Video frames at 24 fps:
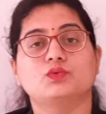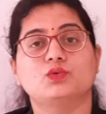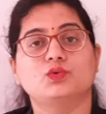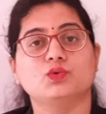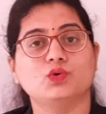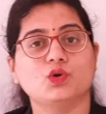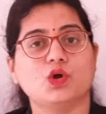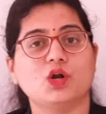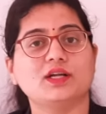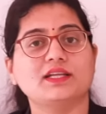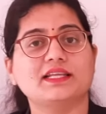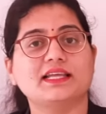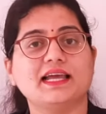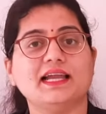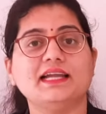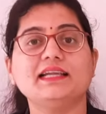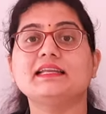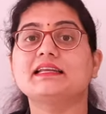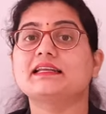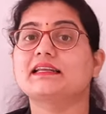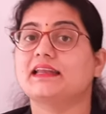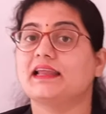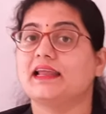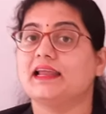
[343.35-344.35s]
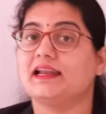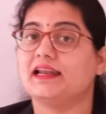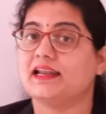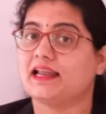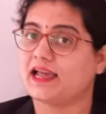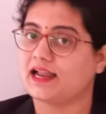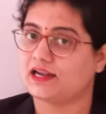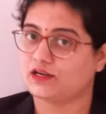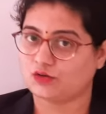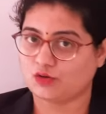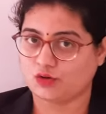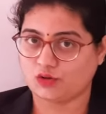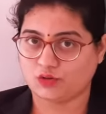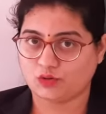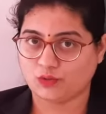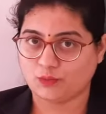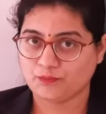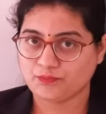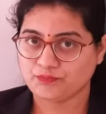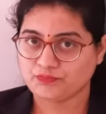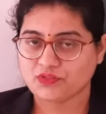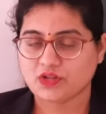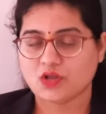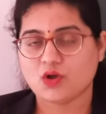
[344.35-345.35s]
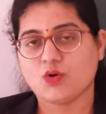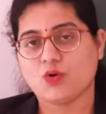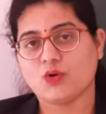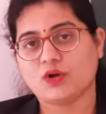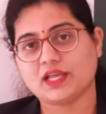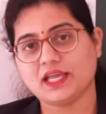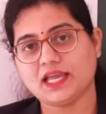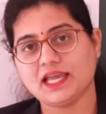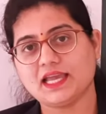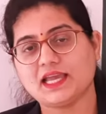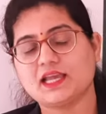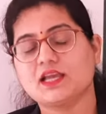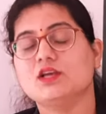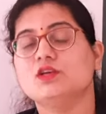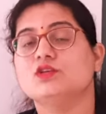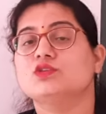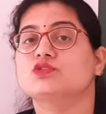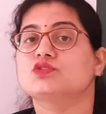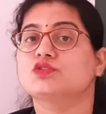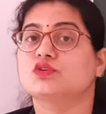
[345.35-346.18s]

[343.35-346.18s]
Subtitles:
do not get rain at all. Okay.